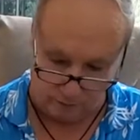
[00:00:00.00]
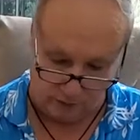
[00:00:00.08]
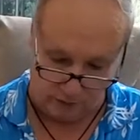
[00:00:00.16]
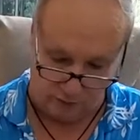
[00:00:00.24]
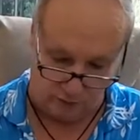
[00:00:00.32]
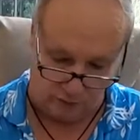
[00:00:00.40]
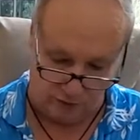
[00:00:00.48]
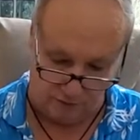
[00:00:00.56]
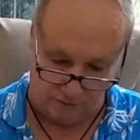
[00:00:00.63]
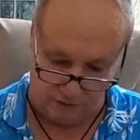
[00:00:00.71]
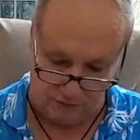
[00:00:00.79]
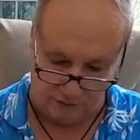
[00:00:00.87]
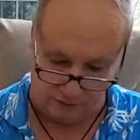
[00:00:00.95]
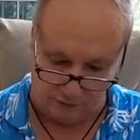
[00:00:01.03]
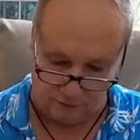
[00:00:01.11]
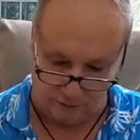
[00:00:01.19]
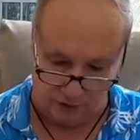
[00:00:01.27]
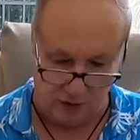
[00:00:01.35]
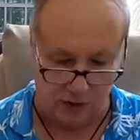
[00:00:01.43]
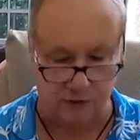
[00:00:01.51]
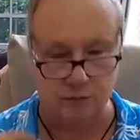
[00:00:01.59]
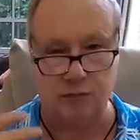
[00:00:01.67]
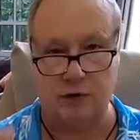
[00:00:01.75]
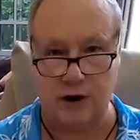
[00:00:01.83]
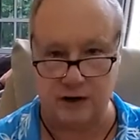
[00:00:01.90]
maybe you manifested from the
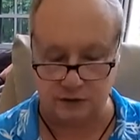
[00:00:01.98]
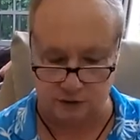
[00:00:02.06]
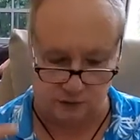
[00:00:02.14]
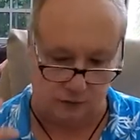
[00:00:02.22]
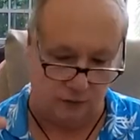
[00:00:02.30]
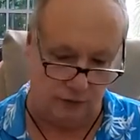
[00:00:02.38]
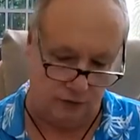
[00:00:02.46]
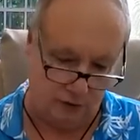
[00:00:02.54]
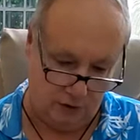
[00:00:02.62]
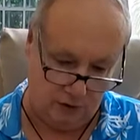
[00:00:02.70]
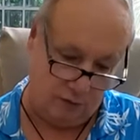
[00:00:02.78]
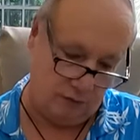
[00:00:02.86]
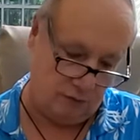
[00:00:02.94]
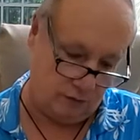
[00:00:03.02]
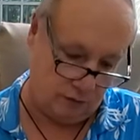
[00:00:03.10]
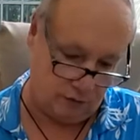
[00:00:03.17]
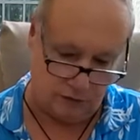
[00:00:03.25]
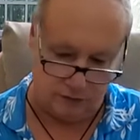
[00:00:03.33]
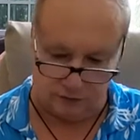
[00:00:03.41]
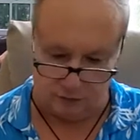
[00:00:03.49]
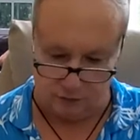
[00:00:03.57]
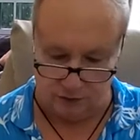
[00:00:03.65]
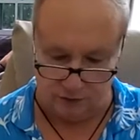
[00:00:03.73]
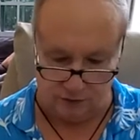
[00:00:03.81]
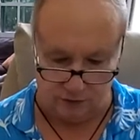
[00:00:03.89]
head, practical, you thought that was the
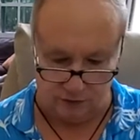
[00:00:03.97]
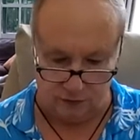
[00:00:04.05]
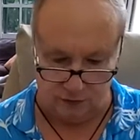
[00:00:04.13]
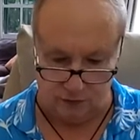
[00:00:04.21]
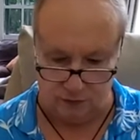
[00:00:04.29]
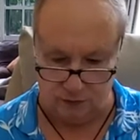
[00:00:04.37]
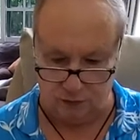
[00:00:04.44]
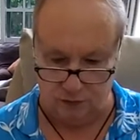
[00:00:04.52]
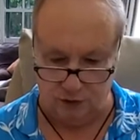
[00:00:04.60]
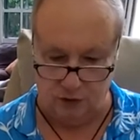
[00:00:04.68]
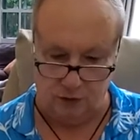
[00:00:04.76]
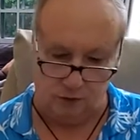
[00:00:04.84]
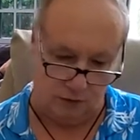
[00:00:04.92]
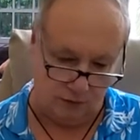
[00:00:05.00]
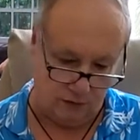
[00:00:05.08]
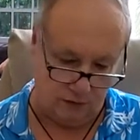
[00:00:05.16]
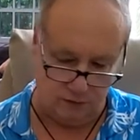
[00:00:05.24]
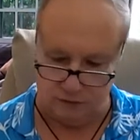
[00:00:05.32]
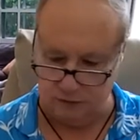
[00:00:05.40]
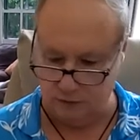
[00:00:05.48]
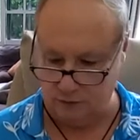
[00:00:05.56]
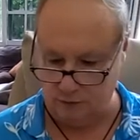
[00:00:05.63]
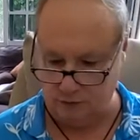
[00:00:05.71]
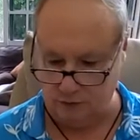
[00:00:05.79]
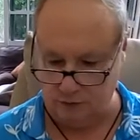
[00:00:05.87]
right thing to do. Oh, they have a good
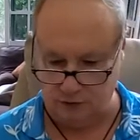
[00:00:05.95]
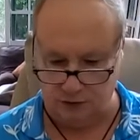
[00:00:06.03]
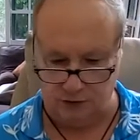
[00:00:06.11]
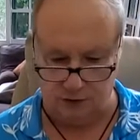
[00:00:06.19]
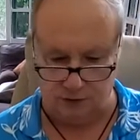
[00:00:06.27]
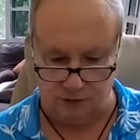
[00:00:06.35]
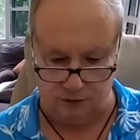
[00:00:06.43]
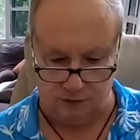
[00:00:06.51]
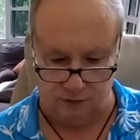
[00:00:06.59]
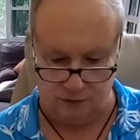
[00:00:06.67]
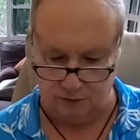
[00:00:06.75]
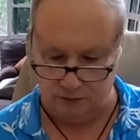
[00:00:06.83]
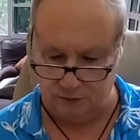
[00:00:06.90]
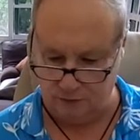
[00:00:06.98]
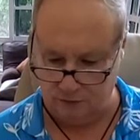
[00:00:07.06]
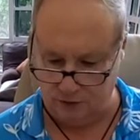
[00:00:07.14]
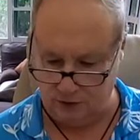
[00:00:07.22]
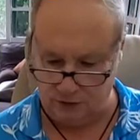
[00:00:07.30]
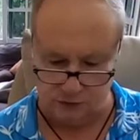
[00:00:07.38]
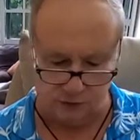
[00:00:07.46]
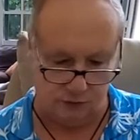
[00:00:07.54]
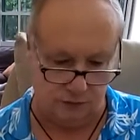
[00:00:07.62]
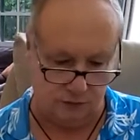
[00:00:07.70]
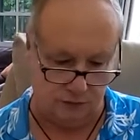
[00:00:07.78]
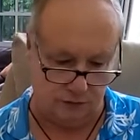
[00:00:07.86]
degree, and they're
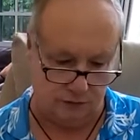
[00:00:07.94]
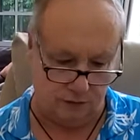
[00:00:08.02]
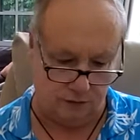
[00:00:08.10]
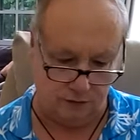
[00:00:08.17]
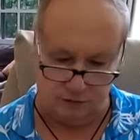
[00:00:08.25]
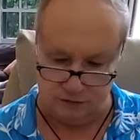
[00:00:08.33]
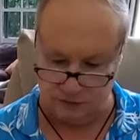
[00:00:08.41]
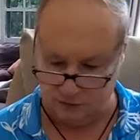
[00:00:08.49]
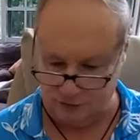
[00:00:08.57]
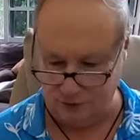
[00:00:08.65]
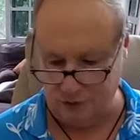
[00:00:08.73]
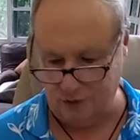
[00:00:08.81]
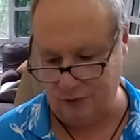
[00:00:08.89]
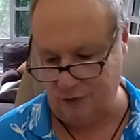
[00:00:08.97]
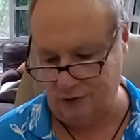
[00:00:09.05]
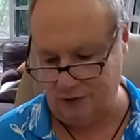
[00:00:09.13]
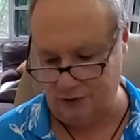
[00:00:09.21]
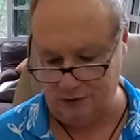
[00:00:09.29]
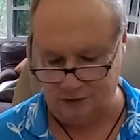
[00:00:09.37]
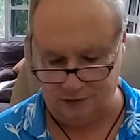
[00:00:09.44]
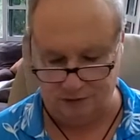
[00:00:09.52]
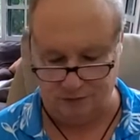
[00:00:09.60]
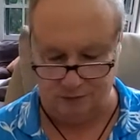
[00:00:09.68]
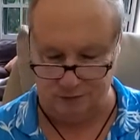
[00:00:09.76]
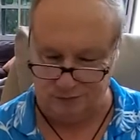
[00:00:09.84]
good-natured, and they're easygoing,
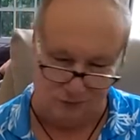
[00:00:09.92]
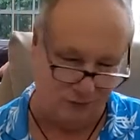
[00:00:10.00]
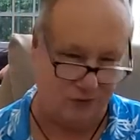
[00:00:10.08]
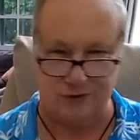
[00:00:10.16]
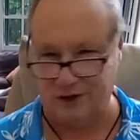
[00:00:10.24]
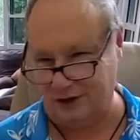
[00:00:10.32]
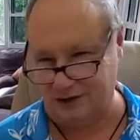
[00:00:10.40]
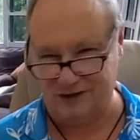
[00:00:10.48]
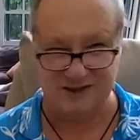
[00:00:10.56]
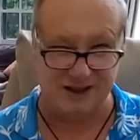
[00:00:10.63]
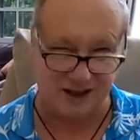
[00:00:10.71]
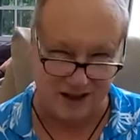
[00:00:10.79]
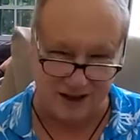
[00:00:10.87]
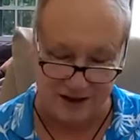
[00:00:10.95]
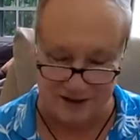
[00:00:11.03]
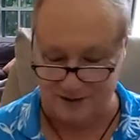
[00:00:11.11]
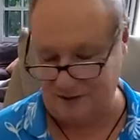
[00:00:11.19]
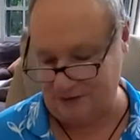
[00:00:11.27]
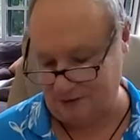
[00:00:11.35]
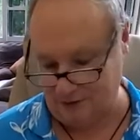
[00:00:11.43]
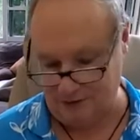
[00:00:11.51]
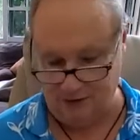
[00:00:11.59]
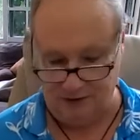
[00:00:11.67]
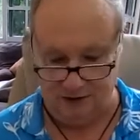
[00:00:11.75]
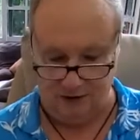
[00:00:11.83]
and they're okay in the sack, and
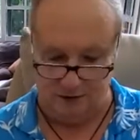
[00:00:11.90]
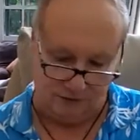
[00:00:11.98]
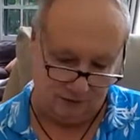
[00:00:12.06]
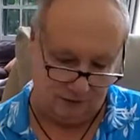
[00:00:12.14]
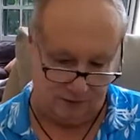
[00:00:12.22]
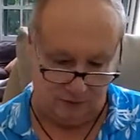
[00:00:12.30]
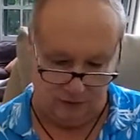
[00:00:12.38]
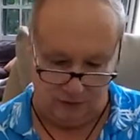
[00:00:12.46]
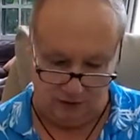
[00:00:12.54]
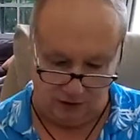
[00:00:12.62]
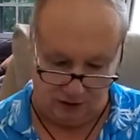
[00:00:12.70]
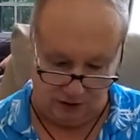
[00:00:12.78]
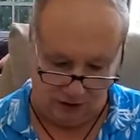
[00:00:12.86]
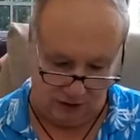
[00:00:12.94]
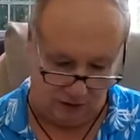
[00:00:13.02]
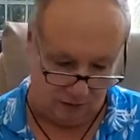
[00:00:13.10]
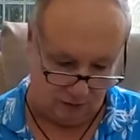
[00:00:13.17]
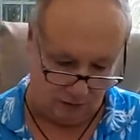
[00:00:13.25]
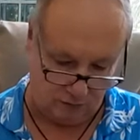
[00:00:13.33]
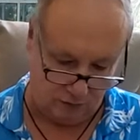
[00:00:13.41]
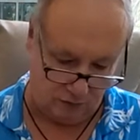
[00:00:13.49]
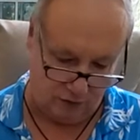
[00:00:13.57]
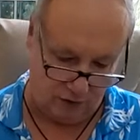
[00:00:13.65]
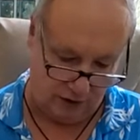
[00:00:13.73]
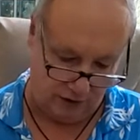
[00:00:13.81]
you know. And now you're
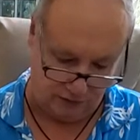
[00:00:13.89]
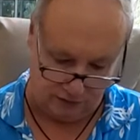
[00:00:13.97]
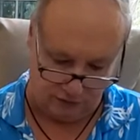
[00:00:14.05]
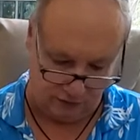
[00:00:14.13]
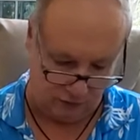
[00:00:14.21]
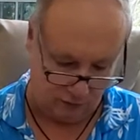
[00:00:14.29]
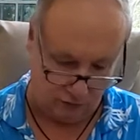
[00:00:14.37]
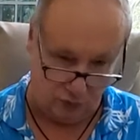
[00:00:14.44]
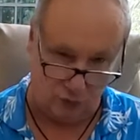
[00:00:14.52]
realizing, you know, do